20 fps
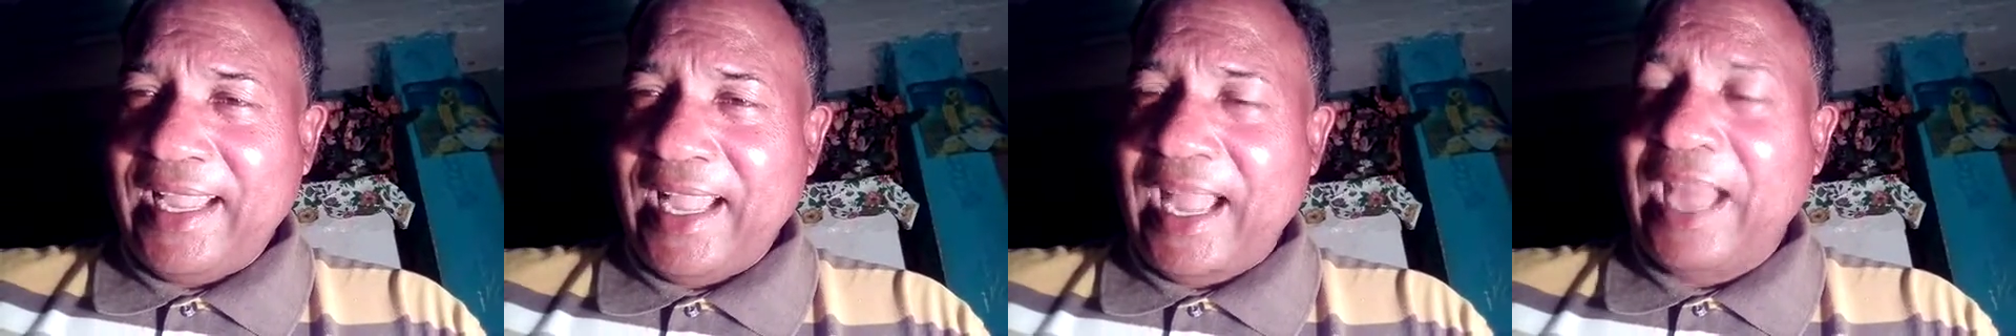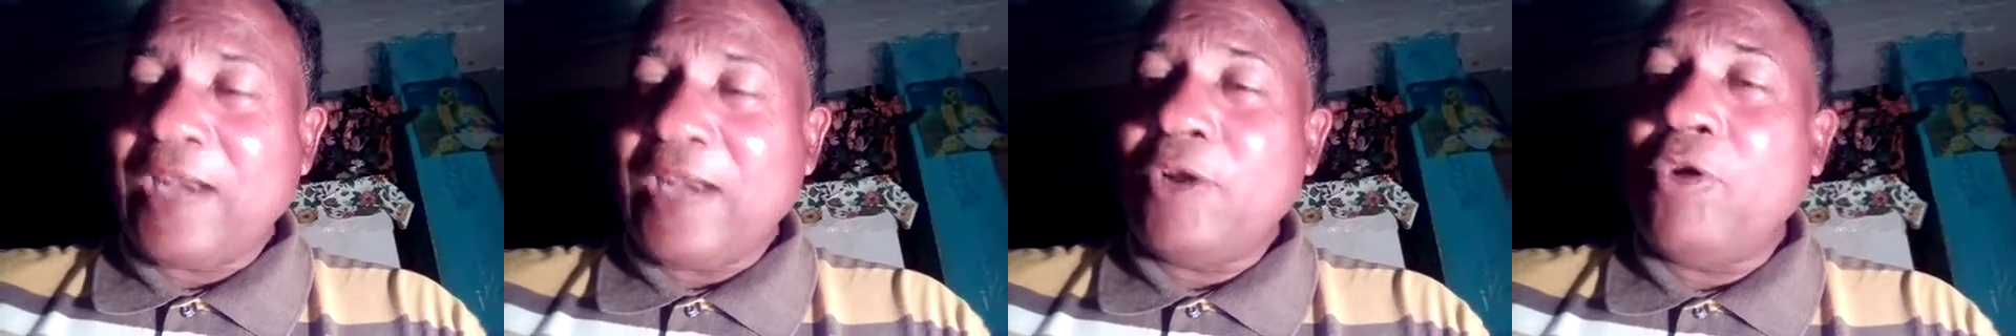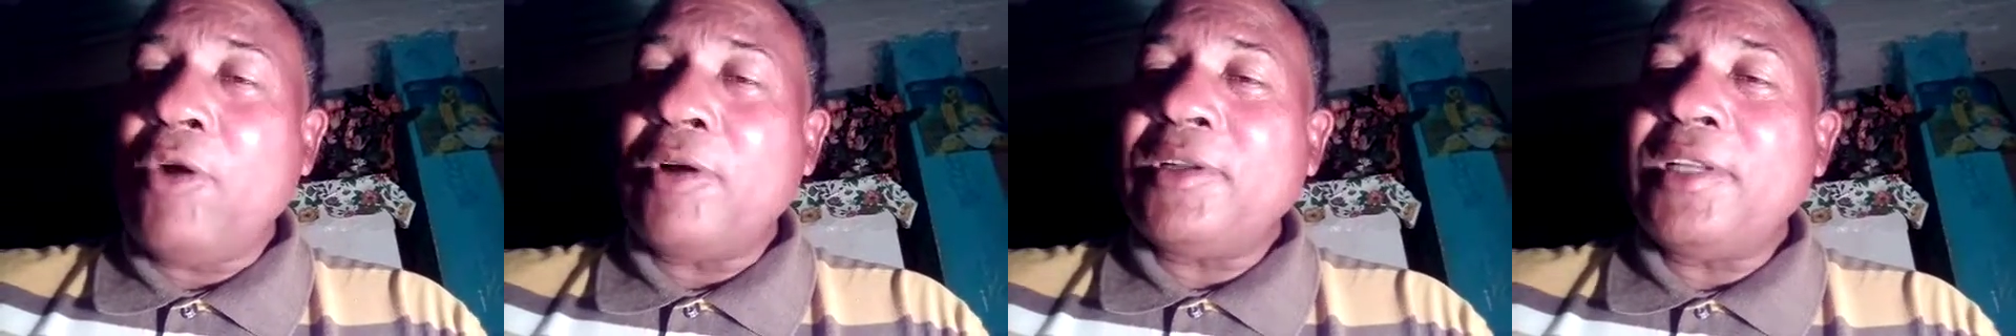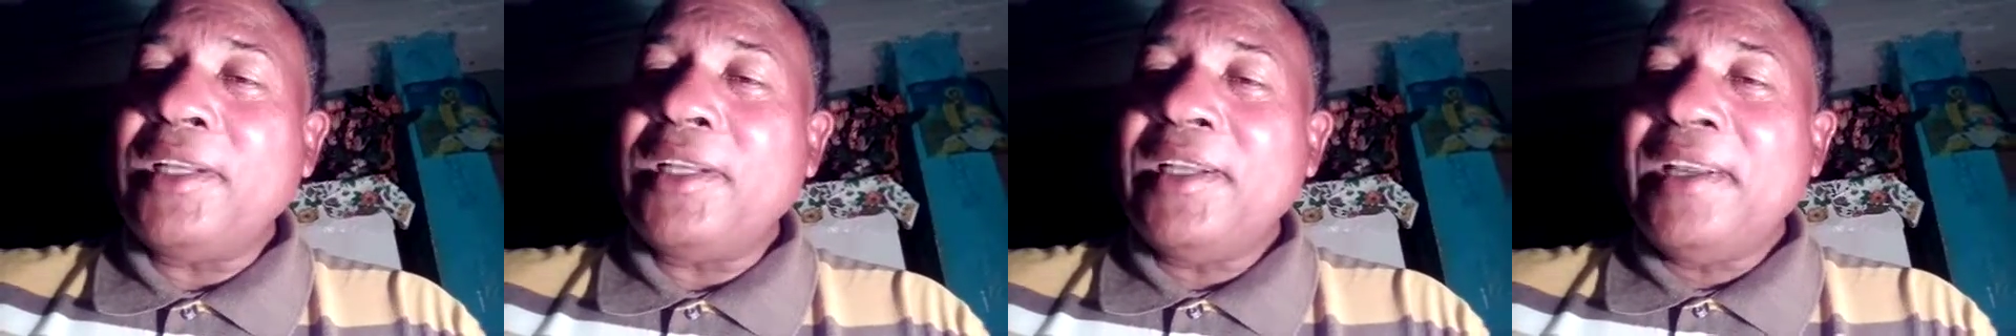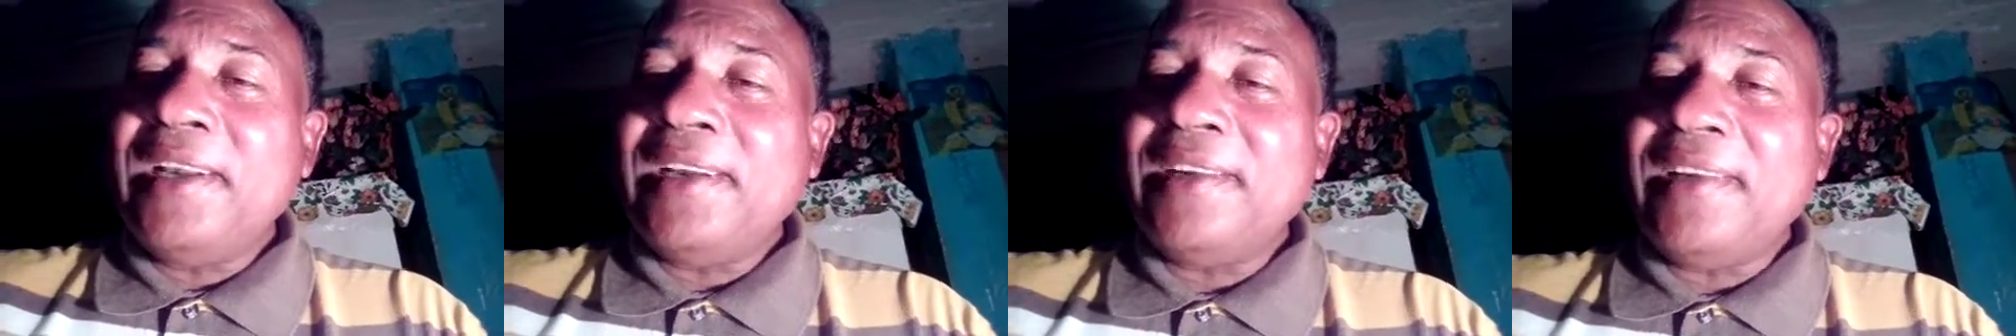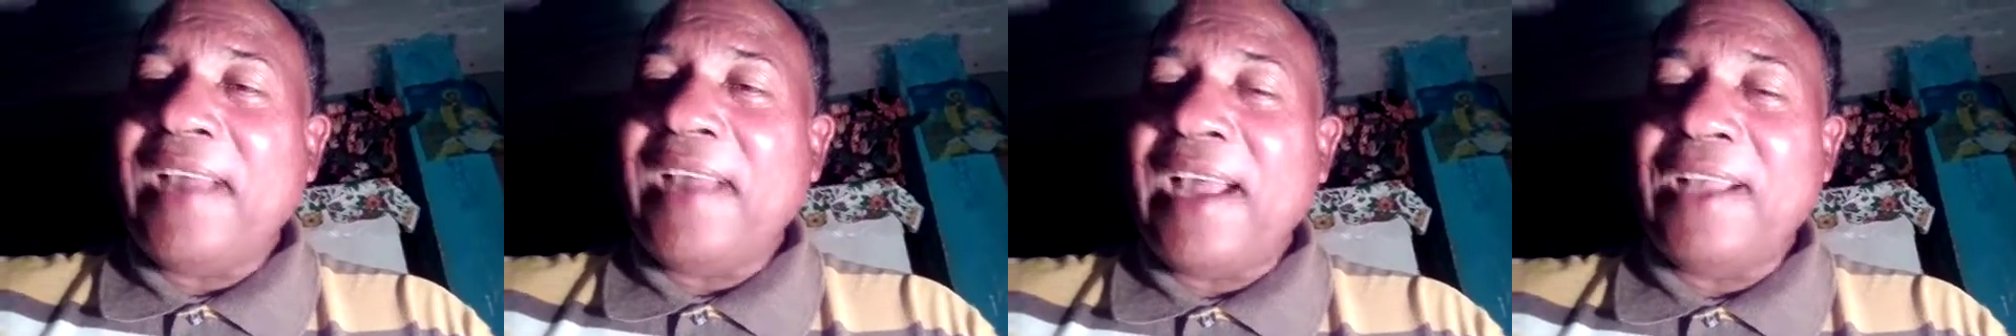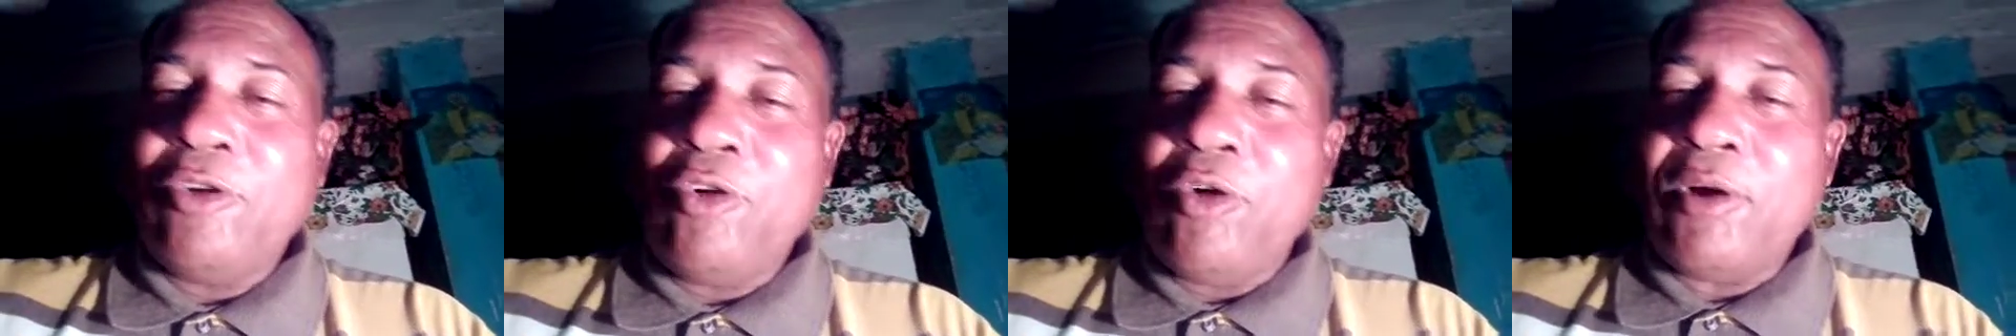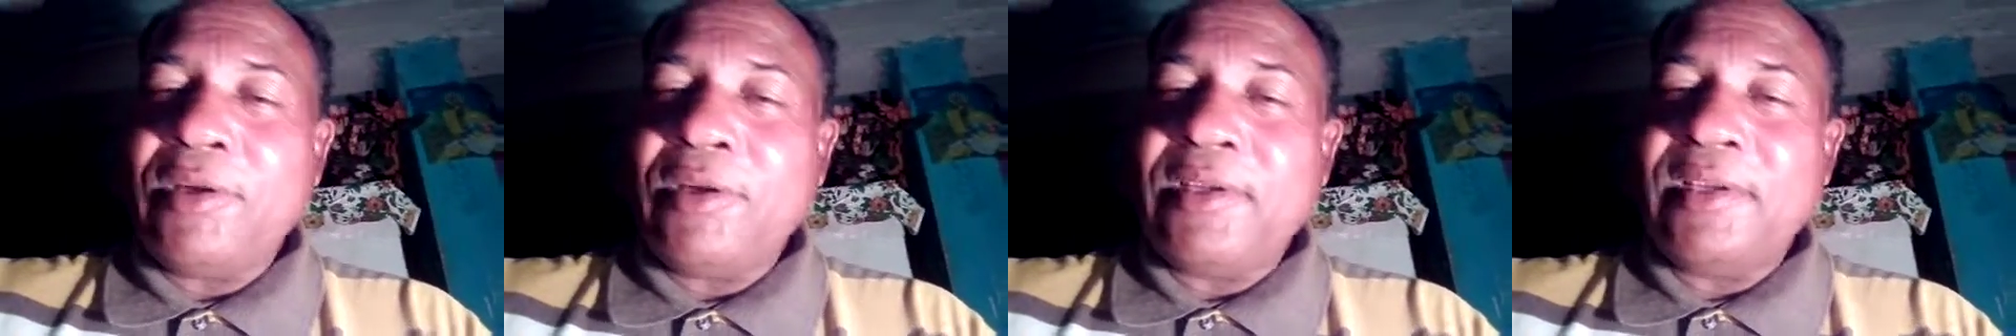And God, and
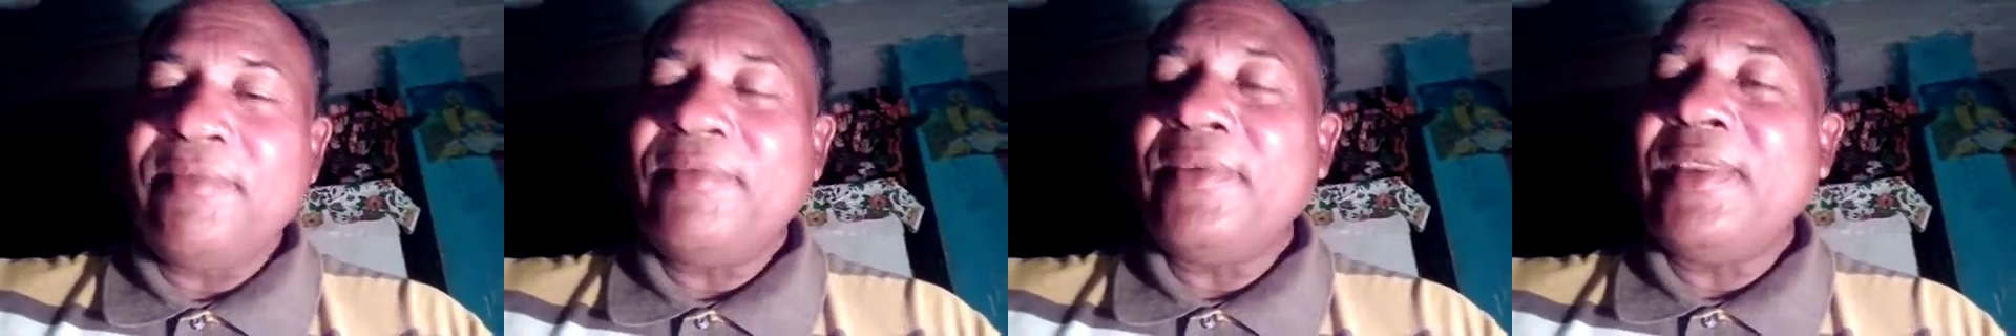God,